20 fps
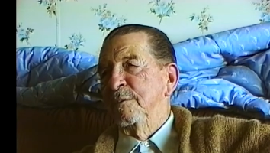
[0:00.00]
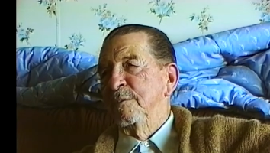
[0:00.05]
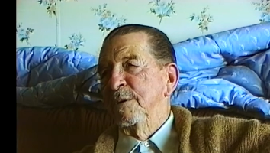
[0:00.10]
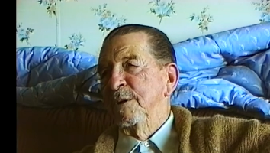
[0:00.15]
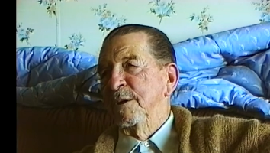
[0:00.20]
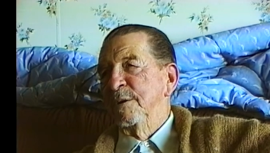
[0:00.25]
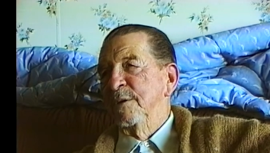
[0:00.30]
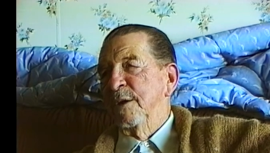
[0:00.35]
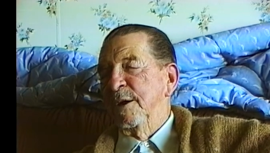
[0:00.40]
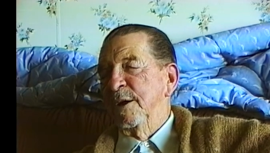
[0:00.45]
when
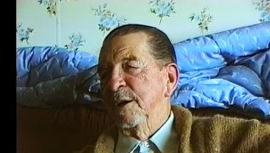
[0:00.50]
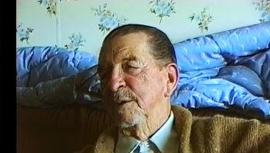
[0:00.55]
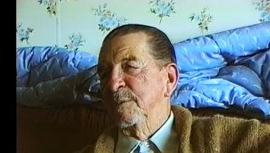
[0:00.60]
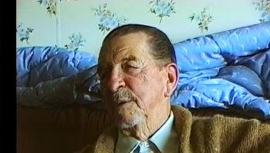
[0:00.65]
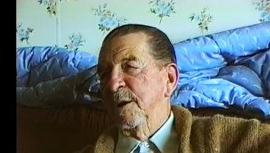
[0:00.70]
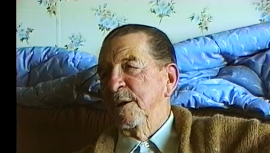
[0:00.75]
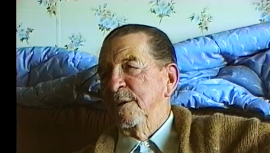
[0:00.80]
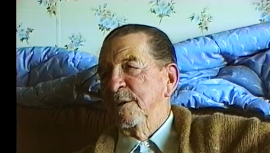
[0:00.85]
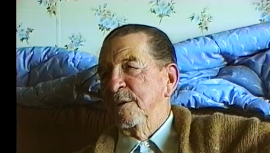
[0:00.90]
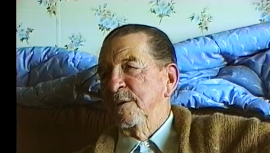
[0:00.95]
you're talking
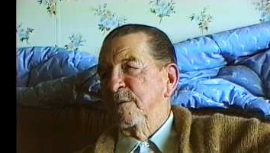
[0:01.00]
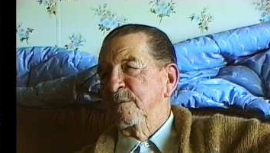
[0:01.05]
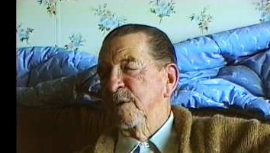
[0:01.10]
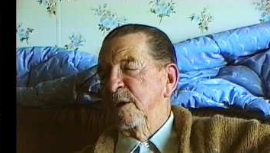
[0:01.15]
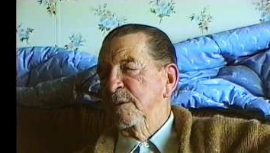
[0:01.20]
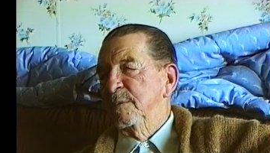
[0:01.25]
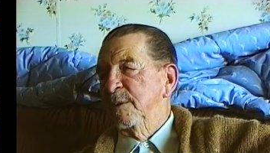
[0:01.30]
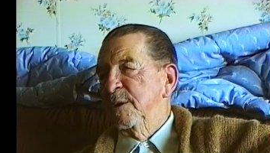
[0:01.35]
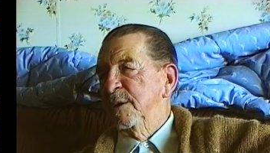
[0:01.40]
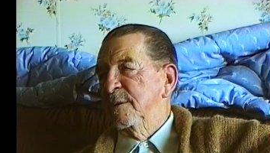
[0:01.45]
about the
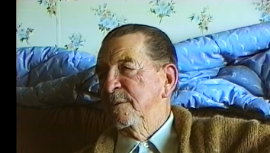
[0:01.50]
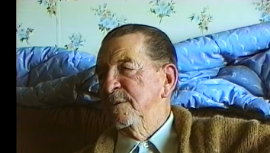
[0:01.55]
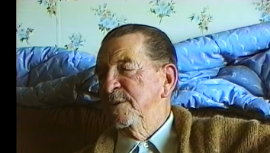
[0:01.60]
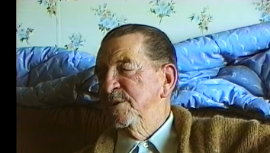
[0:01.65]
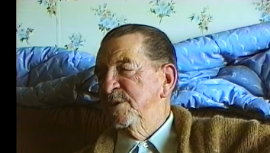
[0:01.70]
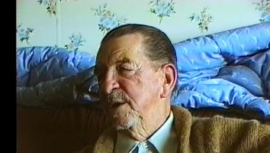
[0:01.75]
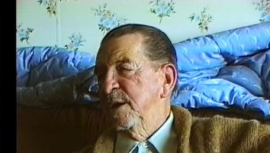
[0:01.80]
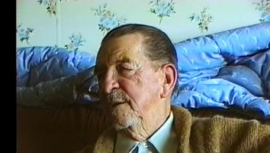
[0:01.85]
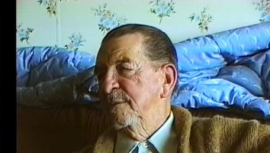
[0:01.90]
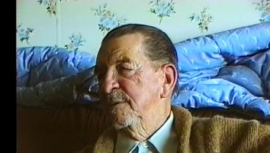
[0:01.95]
development of
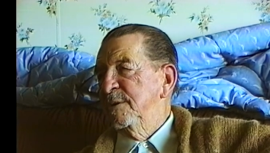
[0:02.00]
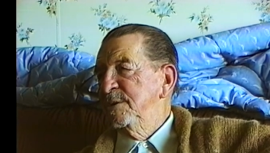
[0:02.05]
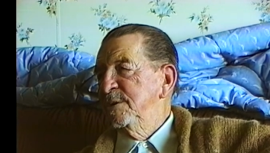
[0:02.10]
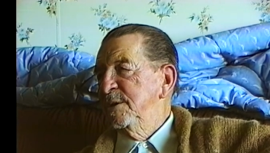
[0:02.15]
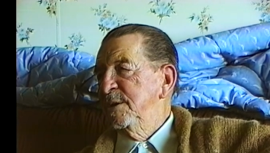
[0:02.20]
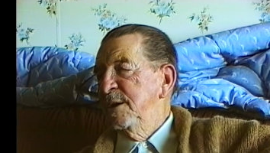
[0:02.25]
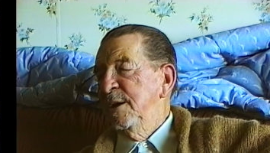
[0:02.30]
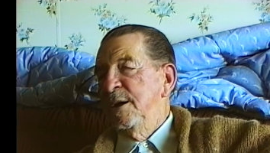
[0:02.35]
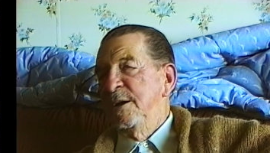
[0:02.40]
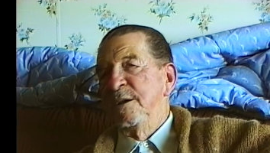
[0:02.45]
receivers,
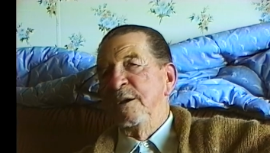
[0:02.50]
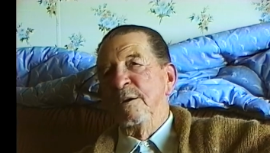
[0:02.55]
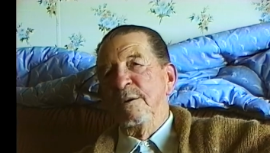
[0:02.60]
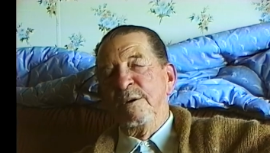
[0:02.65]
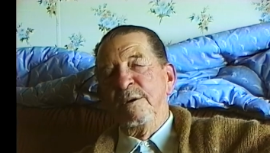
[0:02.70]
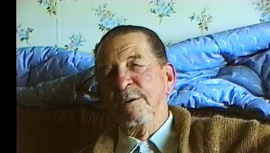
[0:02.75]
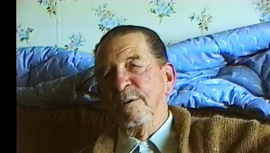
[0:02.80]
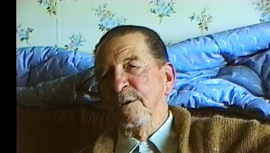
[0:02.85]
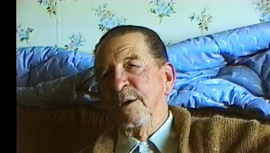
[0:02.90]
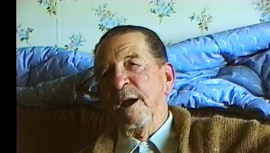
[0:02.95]
you,
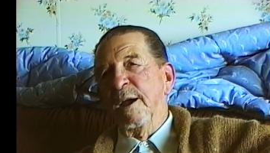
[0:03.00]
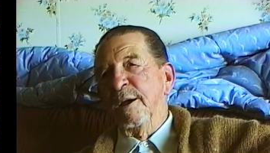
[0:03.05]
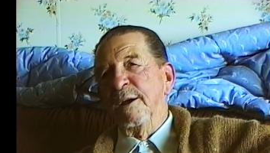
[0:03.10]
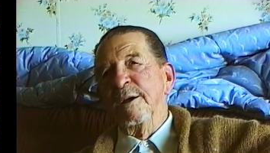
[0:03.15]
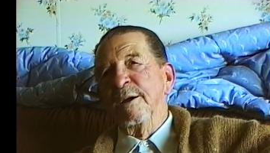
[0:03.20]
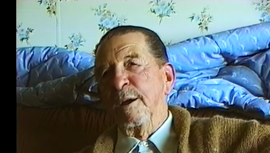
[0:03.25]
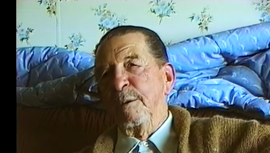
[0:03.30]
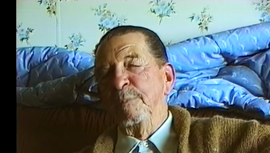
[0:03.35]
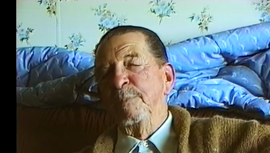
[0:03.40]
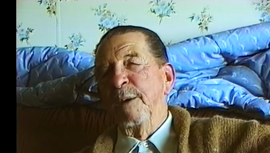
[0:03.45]
you're
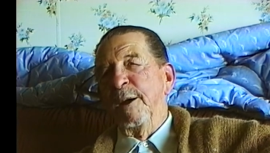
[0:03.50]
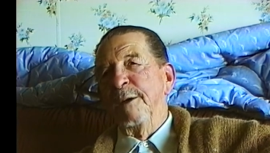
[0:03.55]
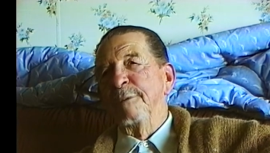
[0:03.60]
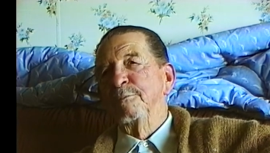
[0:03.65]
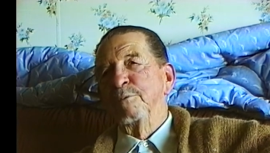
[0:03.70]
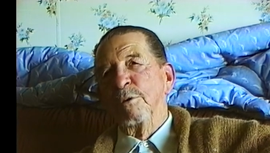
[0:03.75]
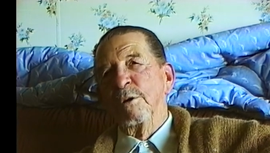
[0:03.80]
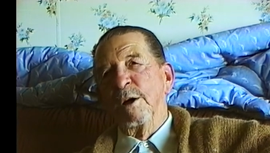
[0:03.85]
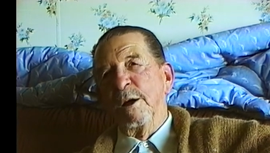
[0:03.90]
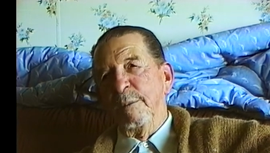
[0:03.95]
taking a big,
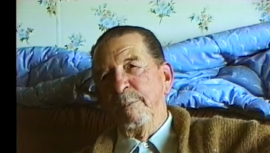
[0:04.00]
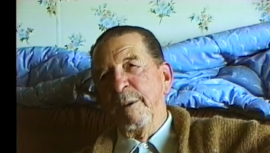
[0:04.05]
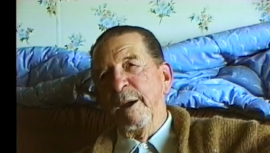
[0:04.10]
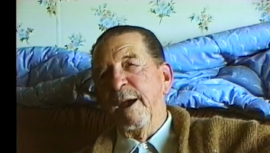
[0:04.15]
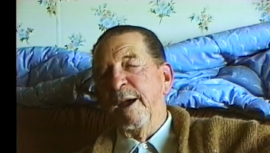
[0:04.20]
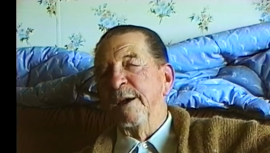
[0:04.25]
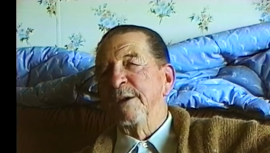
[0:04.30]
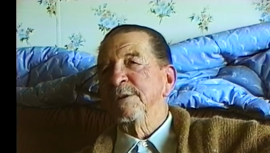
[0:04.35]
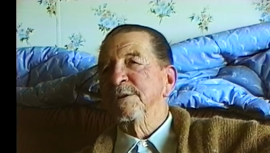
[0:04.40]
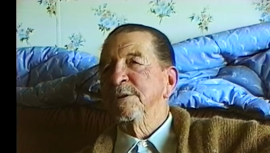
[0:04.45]
broad
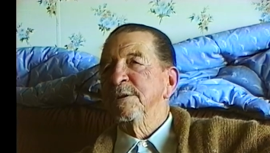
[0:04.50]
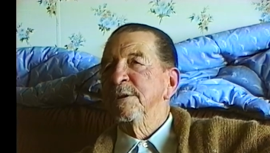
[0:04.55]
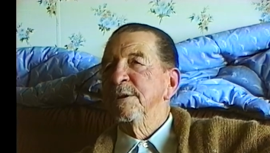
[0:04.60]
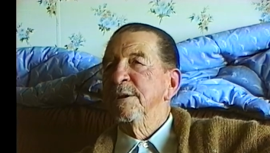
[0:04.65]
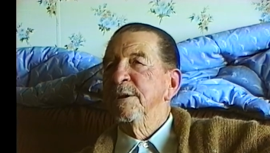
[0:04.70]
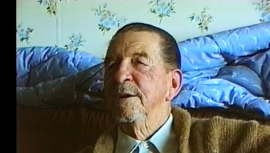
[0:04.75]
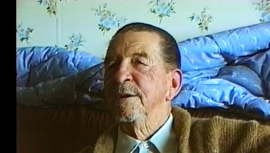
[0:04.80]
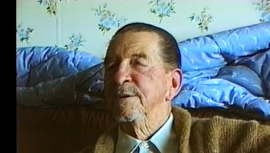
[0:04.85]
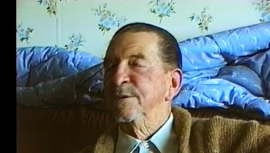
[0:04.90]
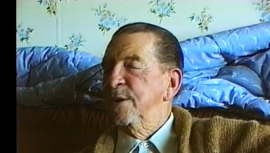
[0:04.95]
base.
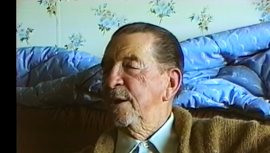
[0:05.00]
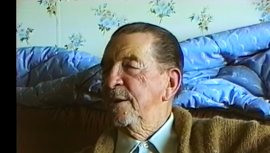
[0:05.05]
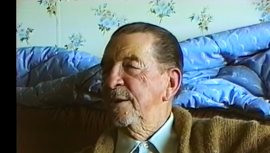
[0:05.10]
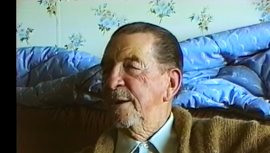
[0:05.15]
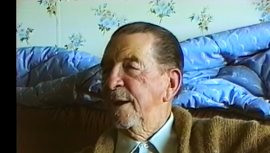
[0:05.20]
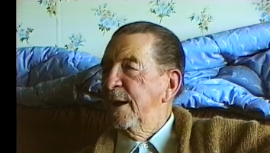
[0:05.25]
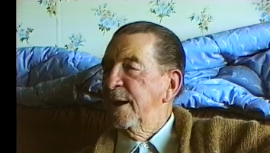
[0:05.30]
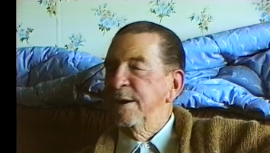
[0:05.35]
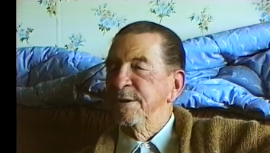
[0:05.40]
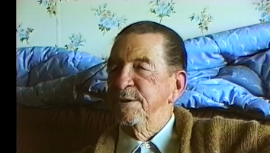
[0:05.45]
There's a
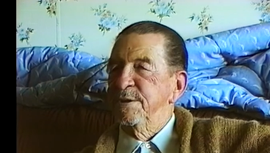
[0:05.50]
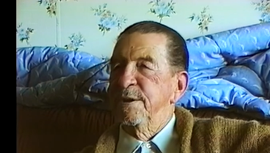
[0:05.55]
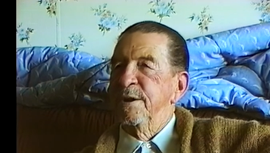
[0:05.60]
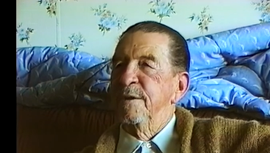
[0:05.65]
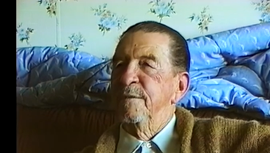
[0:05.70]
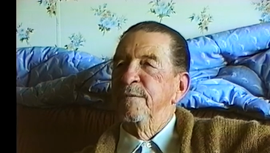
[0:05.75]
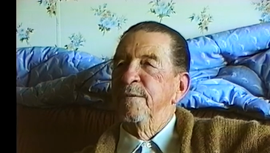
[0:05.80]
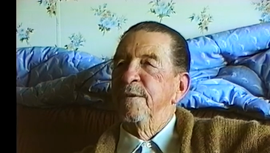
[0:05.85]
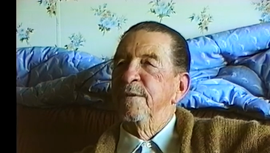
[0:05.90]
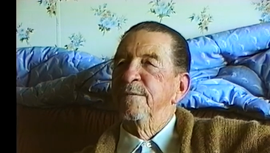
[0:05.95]
lot of
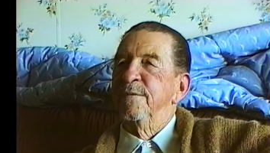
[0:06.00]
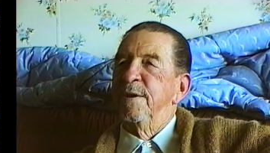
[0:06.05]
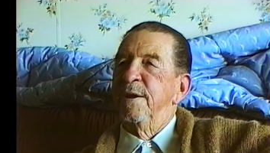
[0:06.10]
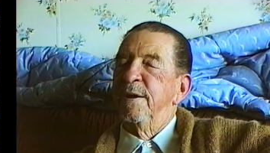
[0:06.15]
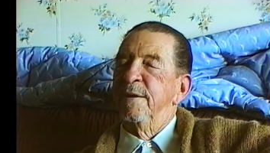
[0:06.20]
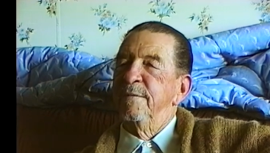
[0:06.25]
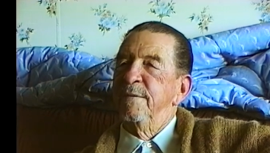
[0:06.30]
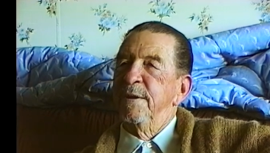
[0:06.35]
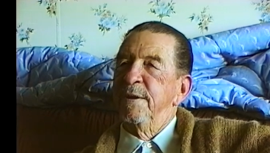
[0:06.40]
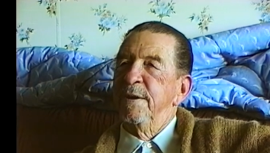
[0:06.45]
stuff
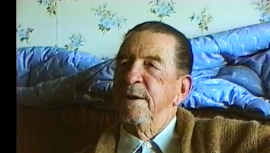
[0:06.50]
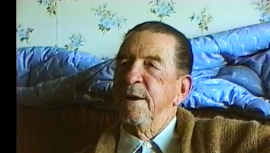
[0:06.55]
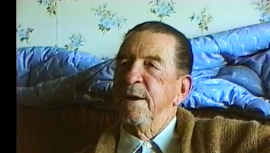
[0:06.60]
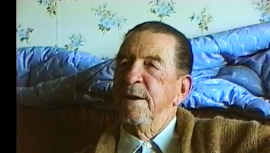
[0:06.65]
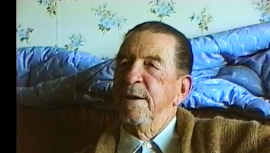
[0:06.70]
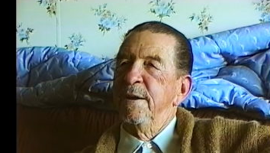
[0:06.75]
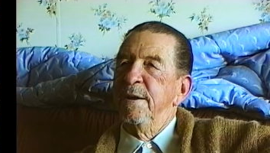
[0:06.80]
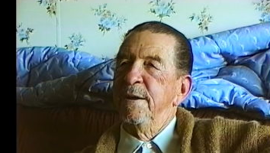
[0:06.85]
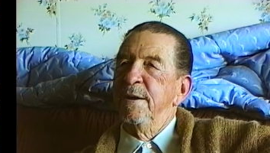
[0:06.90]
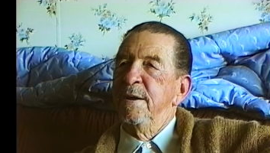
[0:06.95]
involved in that.
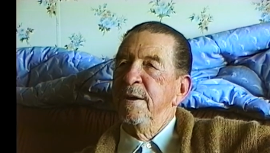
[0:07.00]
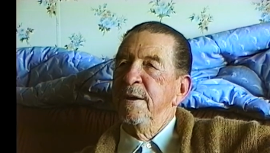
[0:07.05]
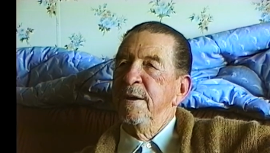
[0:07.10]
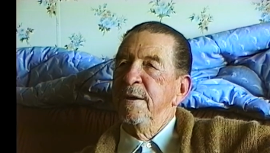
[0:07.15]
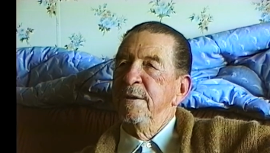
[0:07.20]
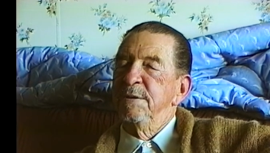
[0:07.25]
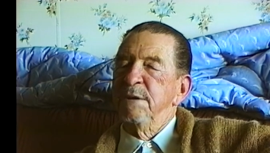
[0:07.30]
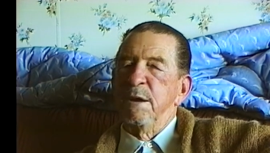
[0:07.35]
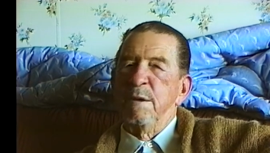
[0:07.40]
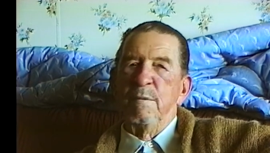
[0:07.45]

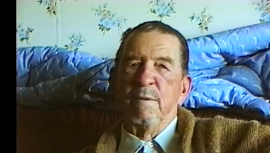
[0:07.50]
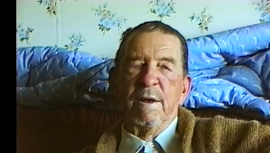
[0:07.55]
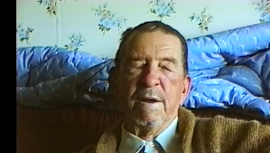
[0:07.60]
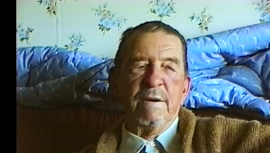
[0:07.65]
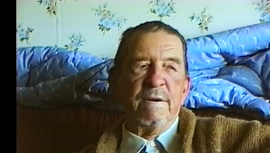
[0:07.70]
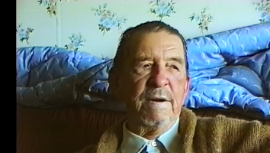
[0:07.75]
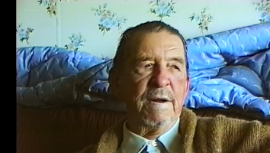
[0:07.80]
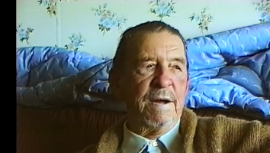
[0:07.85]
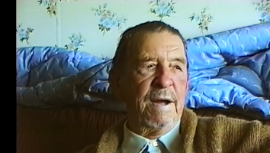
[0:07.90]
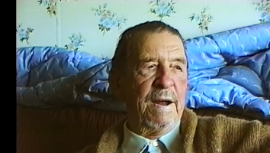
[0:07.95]
See,
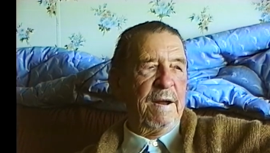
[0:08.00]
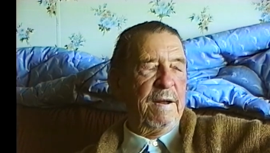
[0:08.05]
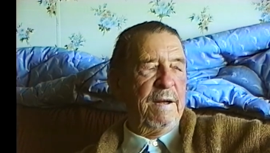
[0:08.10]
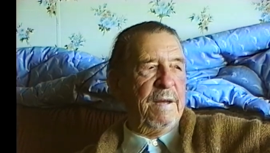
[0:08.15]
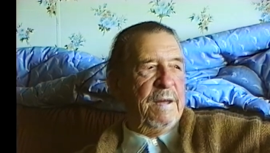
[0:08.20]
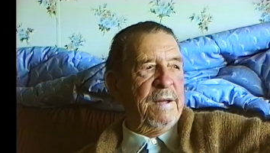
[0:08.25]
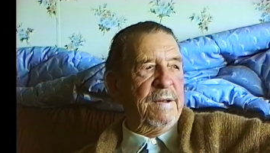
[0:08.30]
whether or not